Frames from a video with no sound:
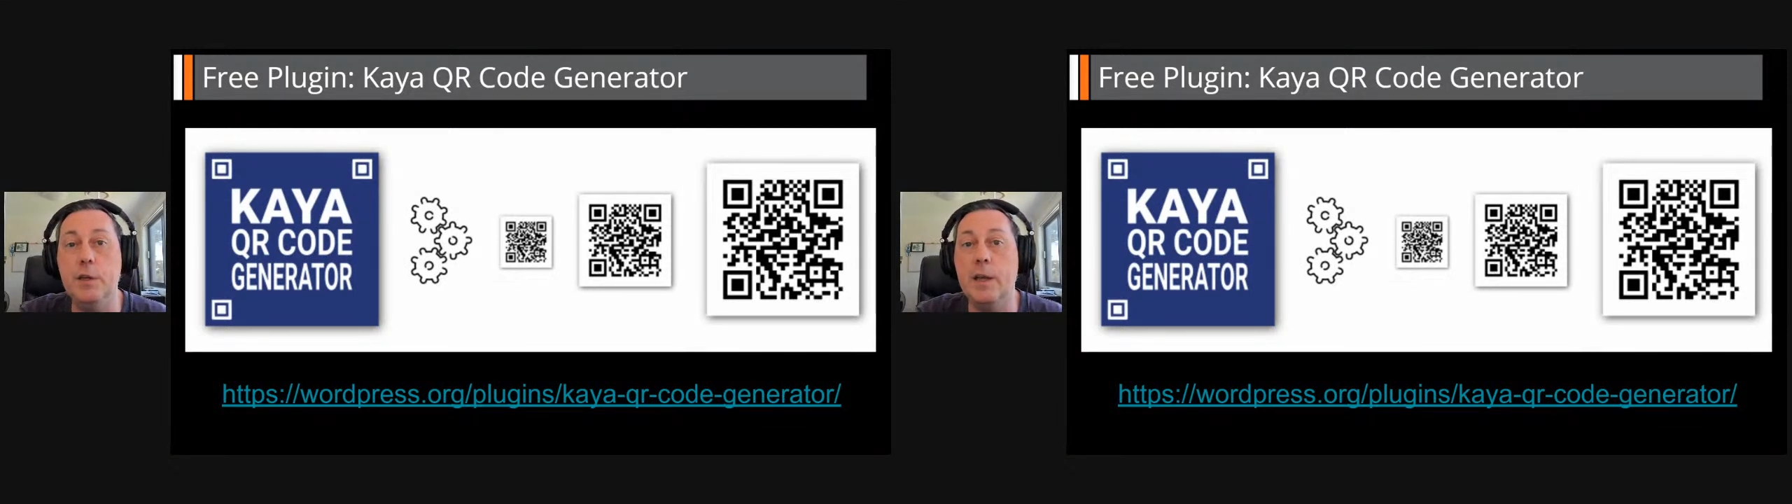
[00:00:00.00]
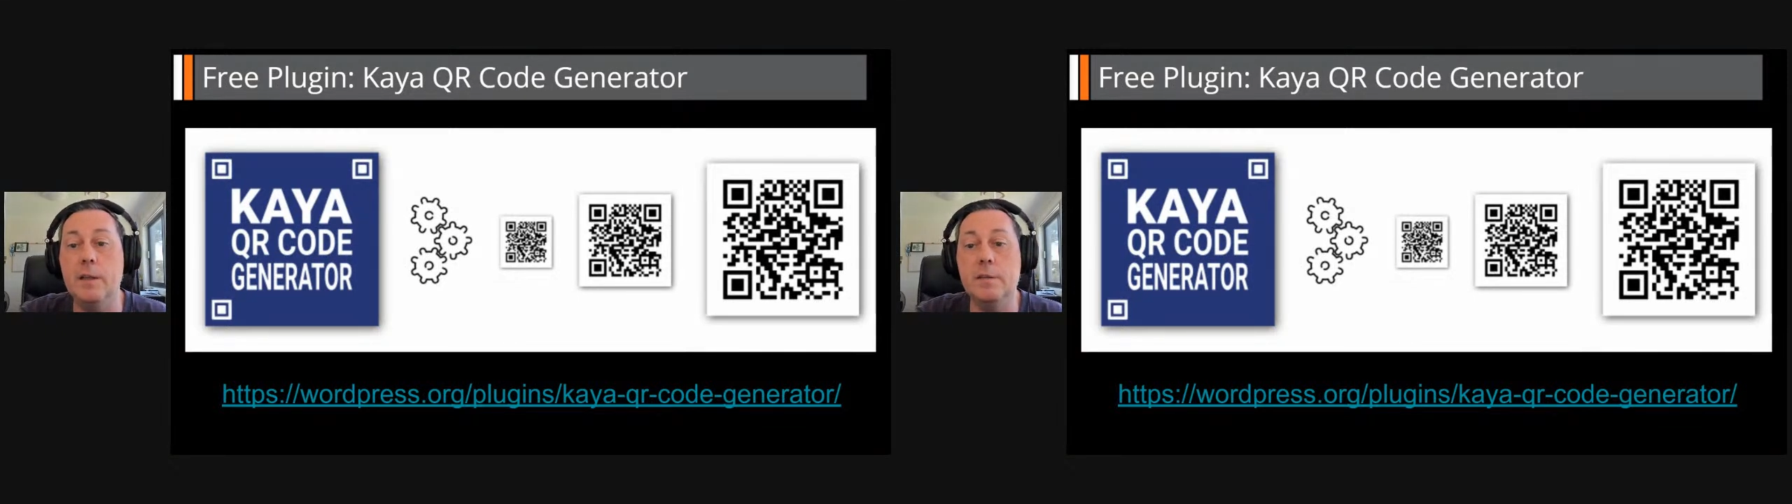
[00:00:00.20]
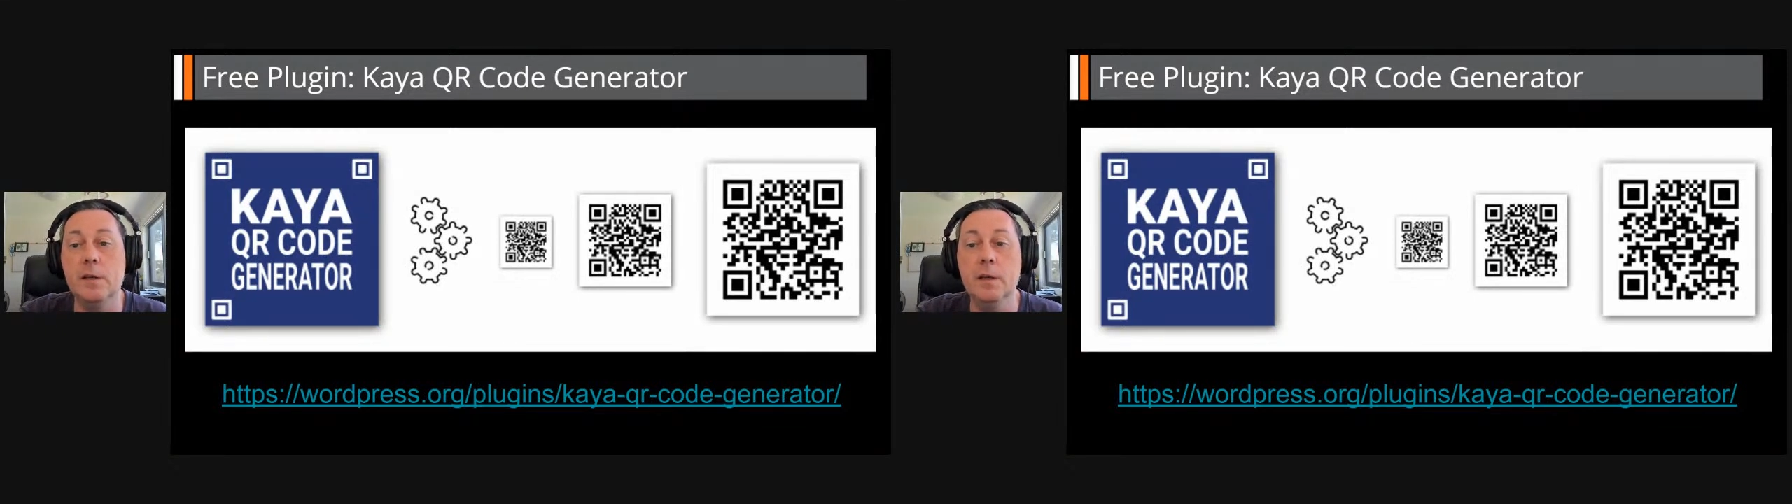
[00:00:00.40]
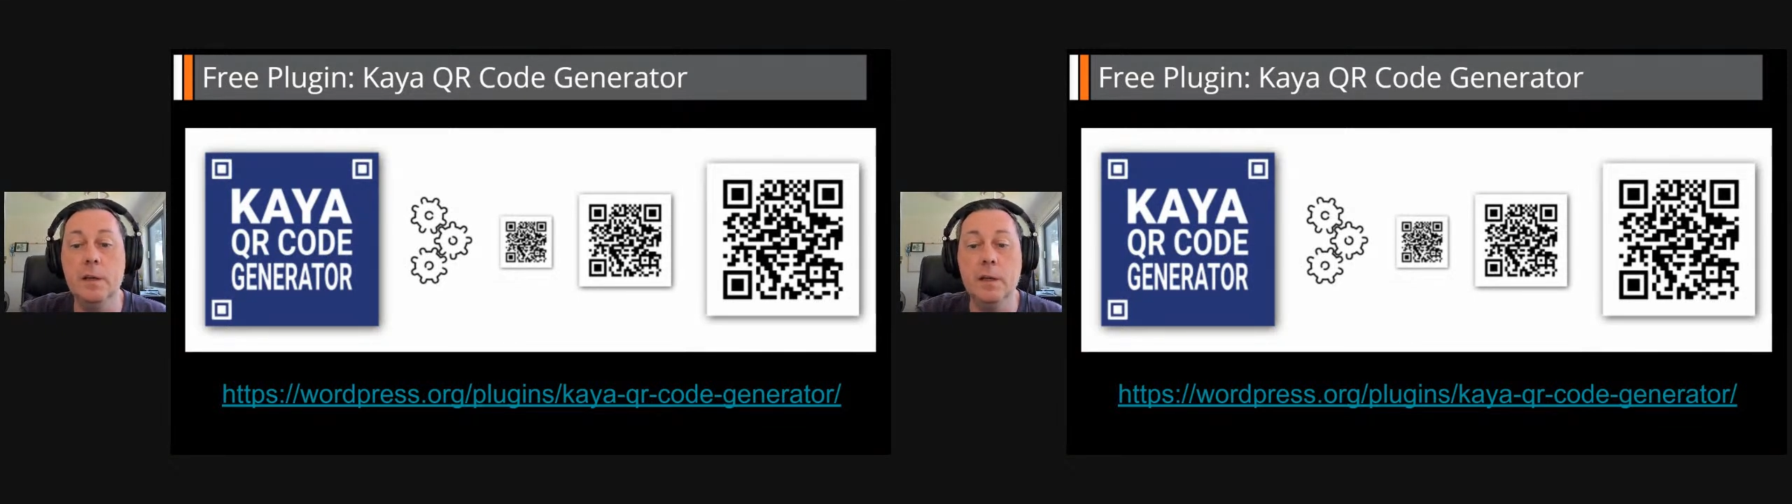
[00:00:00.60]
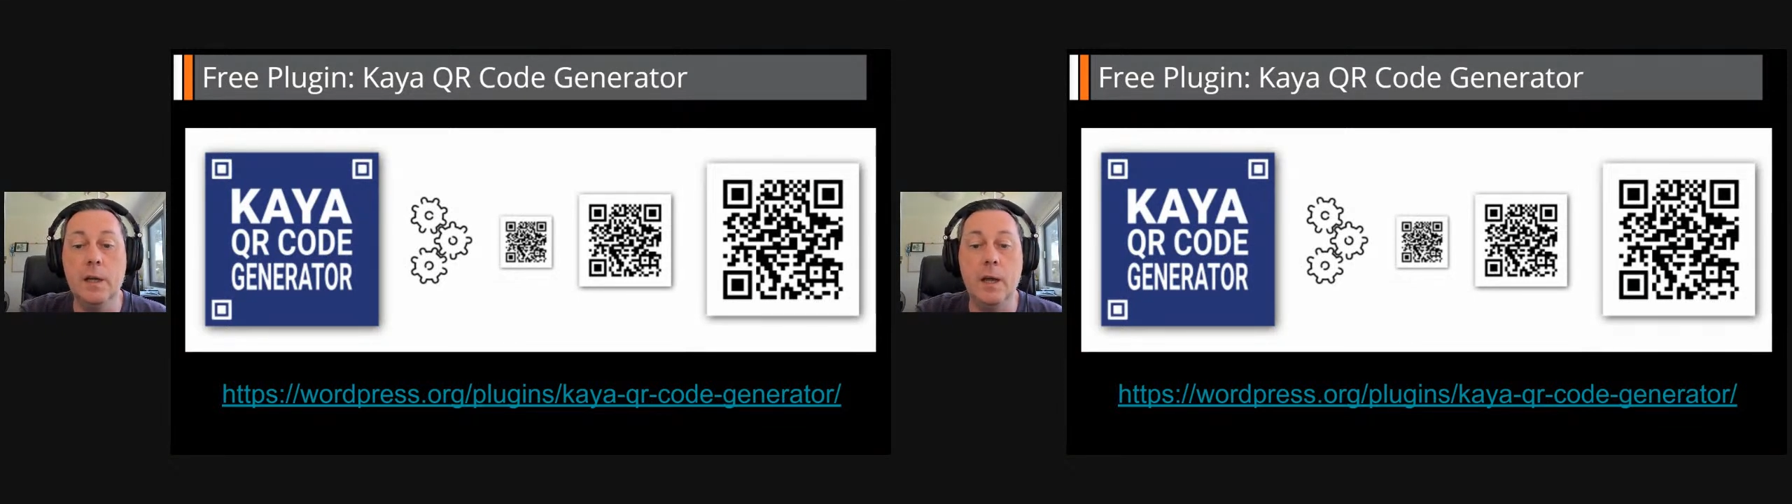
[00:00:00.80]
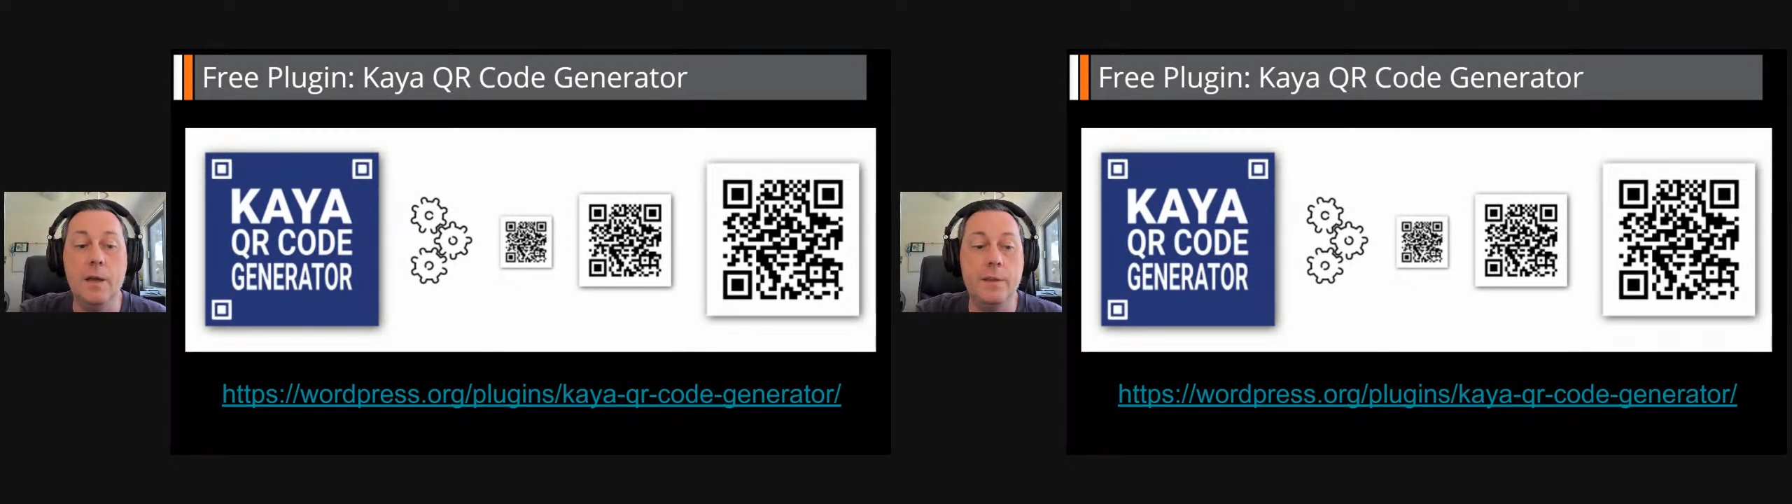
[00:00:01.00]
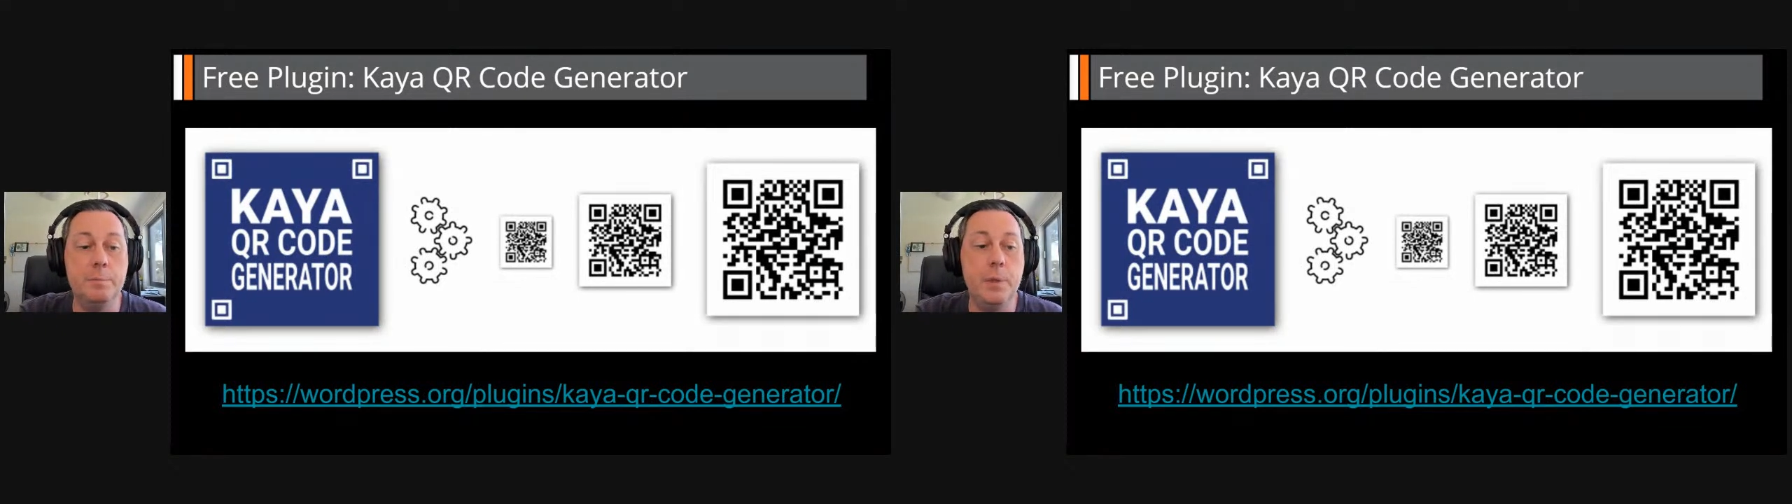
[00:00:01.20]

You get this